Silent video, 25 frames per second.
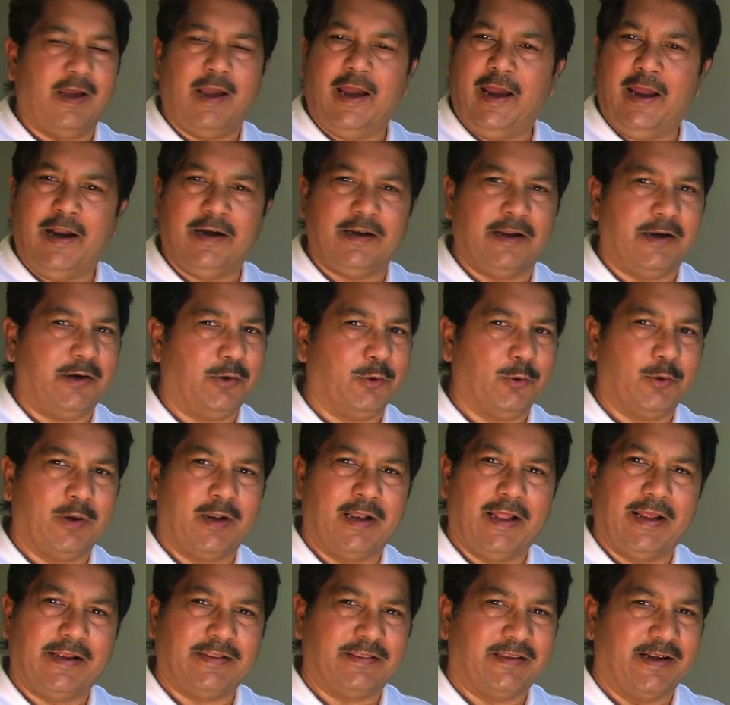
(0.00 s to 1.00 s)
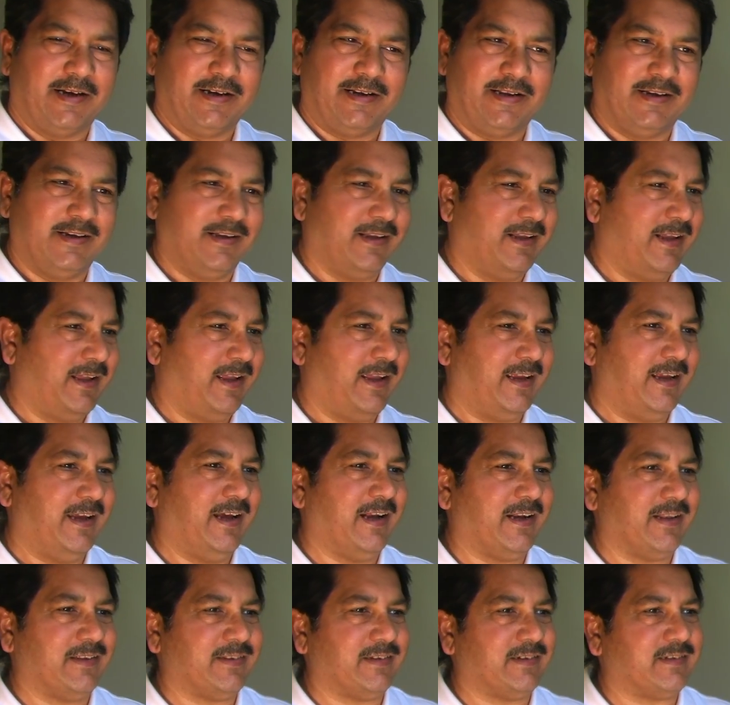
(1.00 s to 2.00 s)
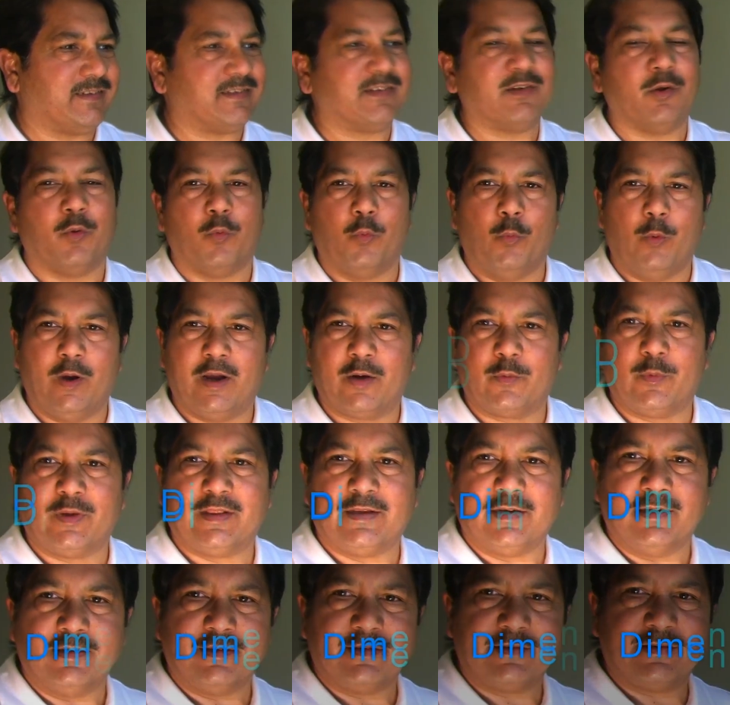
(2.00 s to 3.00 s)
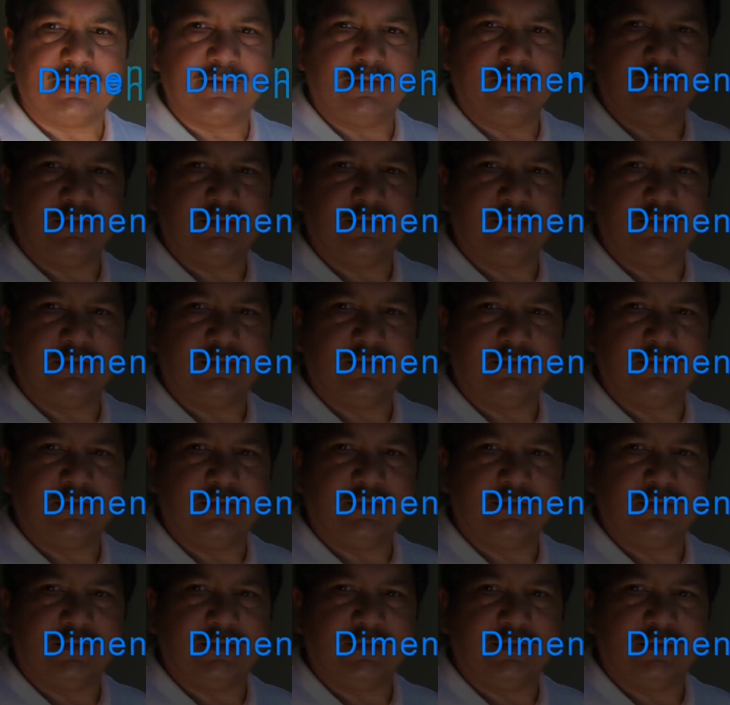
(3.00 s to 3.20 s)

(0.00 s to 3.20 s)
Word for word: And I don't like that. Here is its wherewithals.